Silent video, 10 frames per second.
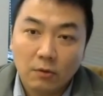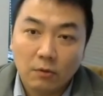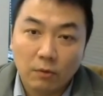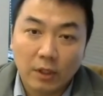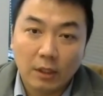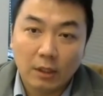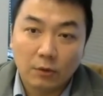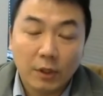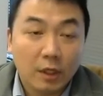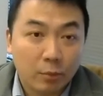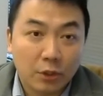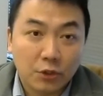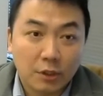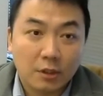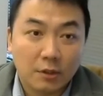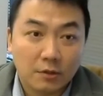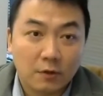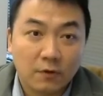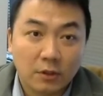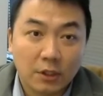we really appreciate Carcinoma
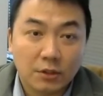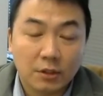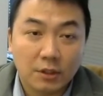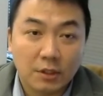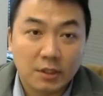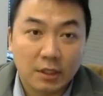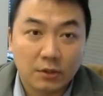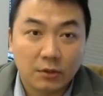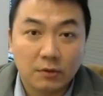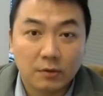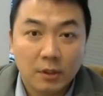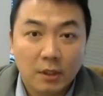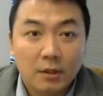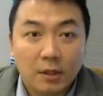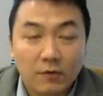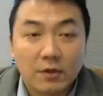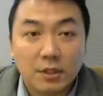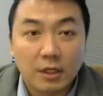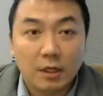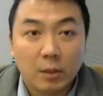Foundation decided to give us
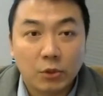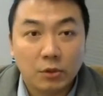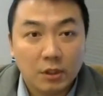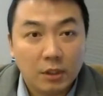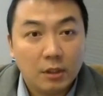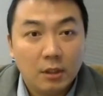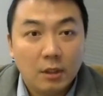the opportunity.